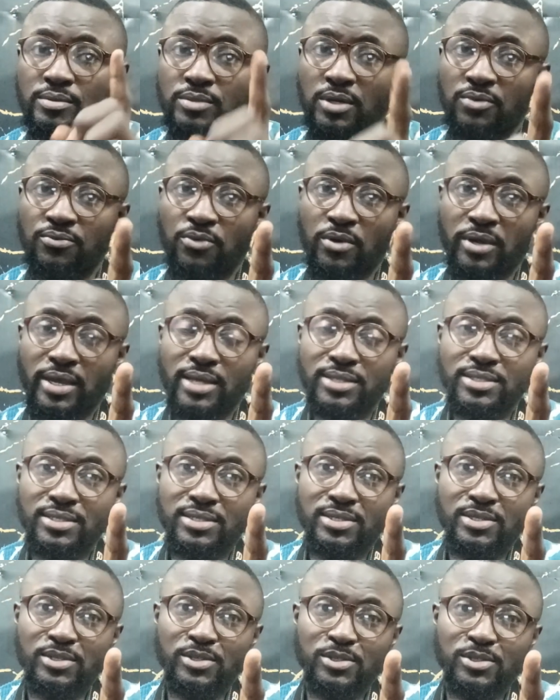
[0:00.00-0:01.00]
don't forget
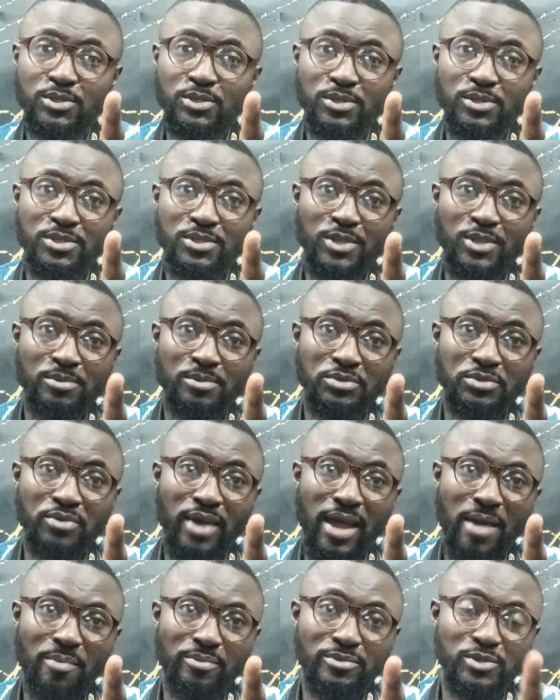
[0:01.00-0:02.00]
to
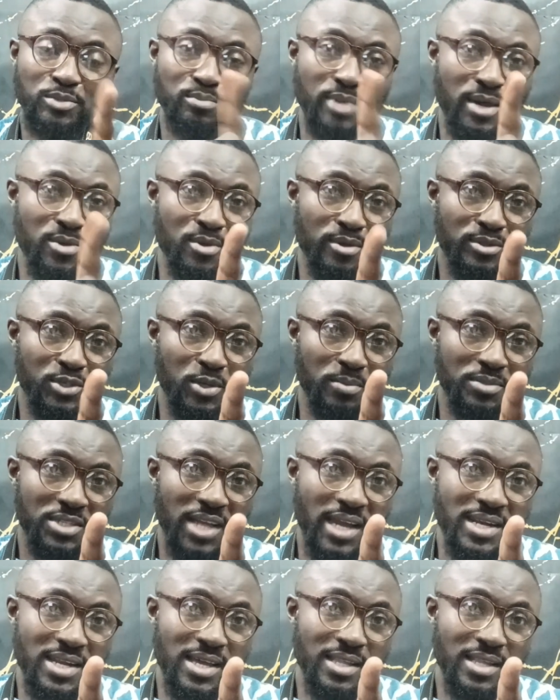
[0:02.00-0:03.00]
subscribe to my YouTube
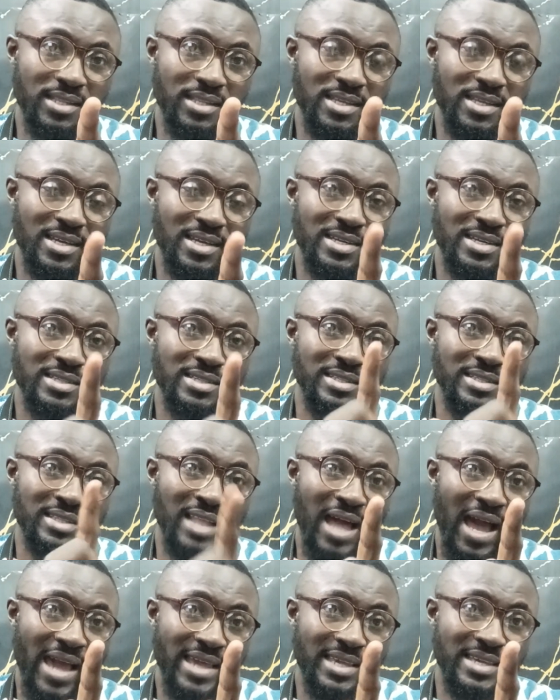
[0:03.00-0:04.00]
channel,
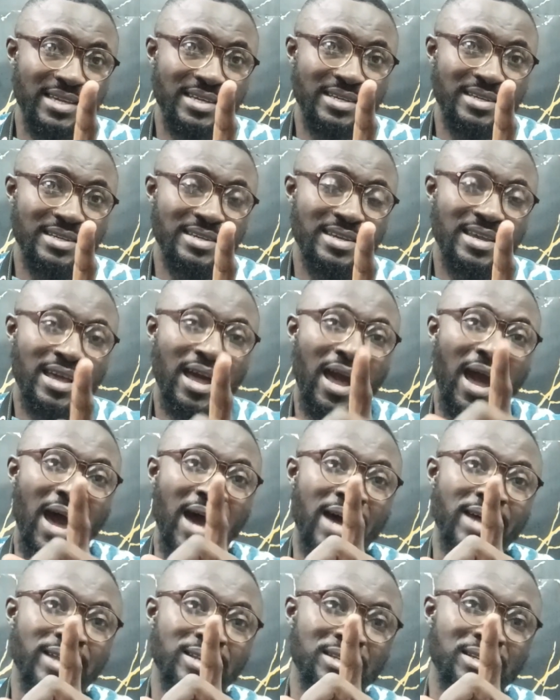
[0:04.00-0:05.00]
like
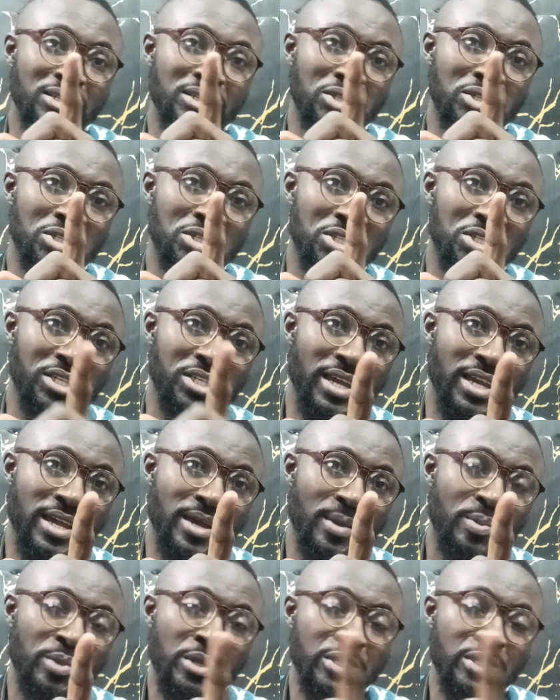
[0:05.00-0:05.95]
and share.